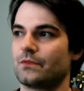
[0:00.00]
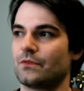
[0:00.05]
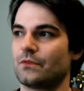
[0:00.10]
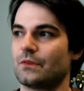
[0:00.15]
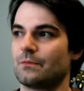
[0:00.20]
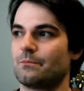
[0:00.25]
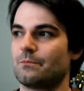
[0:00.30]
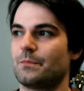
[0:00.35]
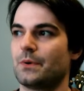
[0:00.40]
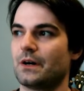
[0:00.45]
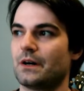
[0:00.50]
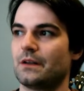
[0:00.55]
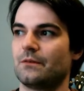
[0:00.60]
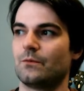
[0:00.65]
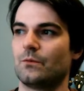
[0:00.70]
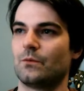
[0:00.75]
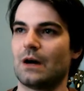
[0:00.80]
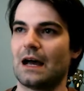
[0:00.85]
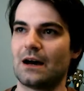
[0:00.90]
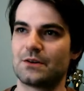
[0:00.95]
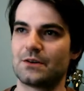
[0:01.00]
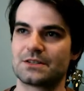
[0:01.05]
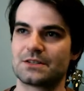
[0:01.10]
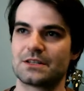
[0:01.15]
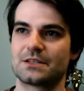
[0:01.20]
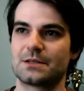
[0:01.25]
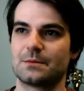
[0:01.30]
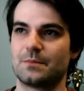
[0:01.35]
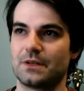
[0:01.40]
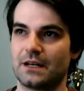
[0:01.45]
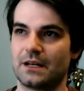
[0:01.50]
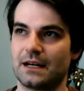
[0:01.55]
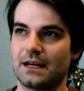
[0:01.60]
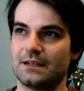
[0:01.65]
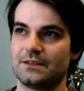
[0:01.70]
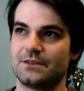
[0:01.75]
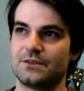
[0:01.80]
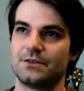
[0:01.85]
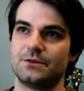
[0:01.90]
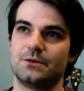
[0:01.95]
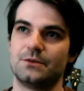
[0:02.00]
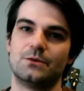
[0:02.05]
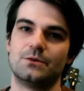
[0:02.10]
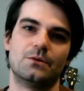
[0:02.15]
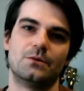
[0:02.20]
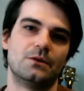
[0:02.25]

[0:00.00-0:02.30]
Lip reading: but how does this apply to